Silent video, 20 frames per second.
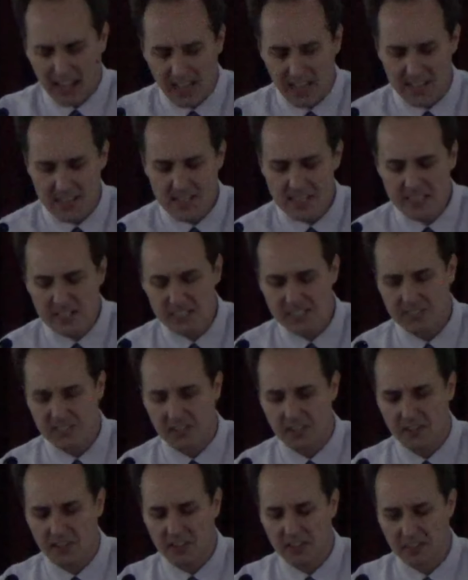And this is
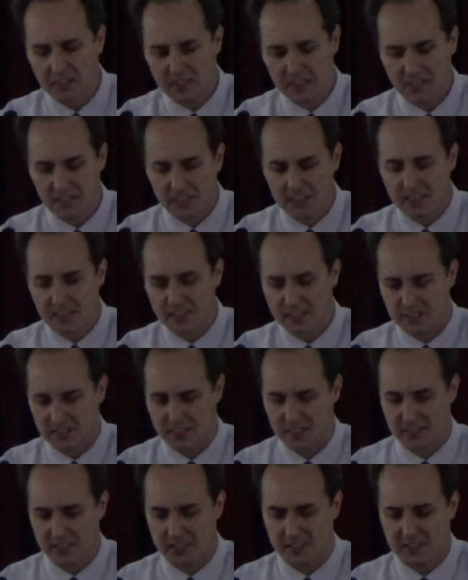a,
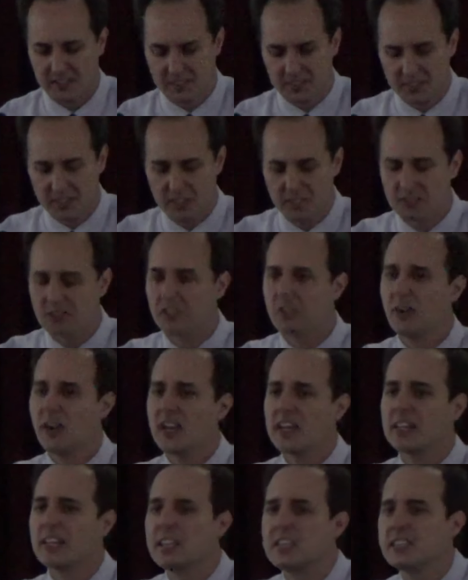this is a
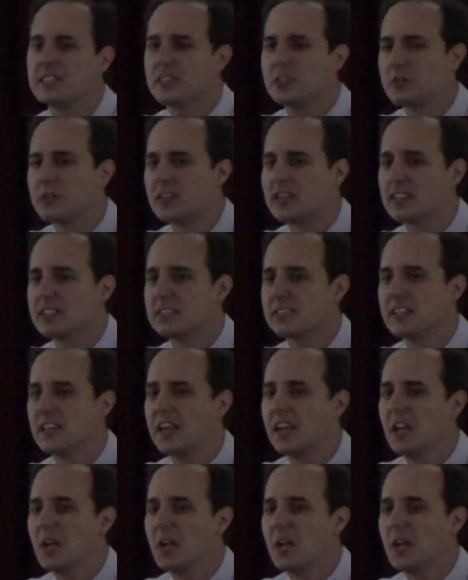great lesson to us.